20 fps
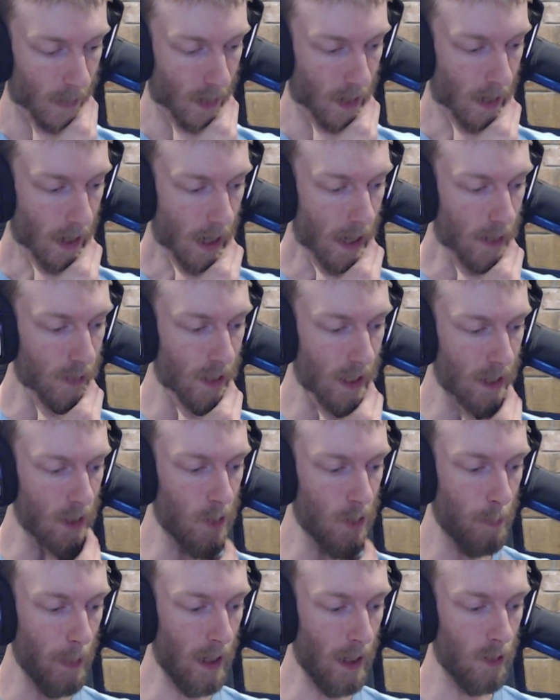I think
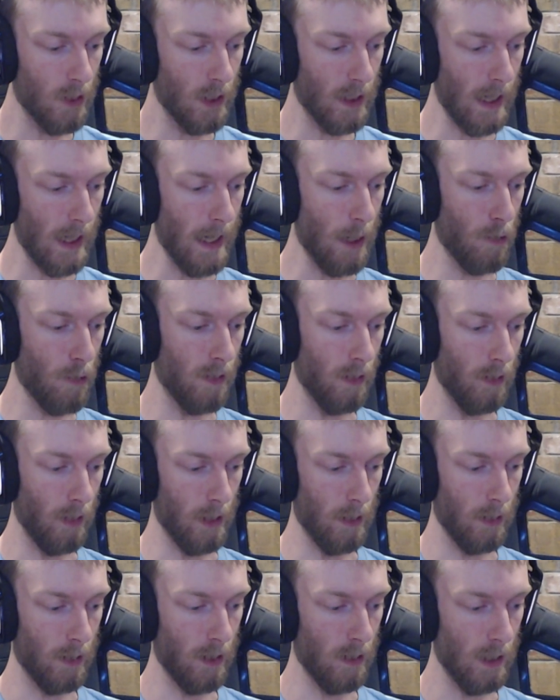it's better to KO the
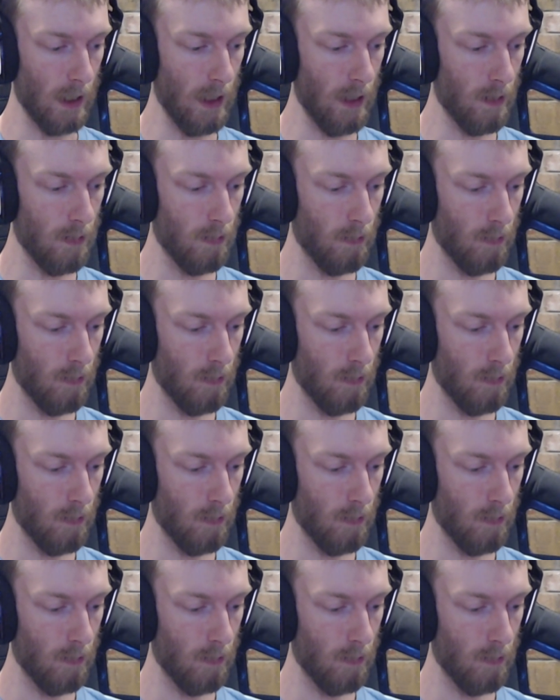Lilligant here.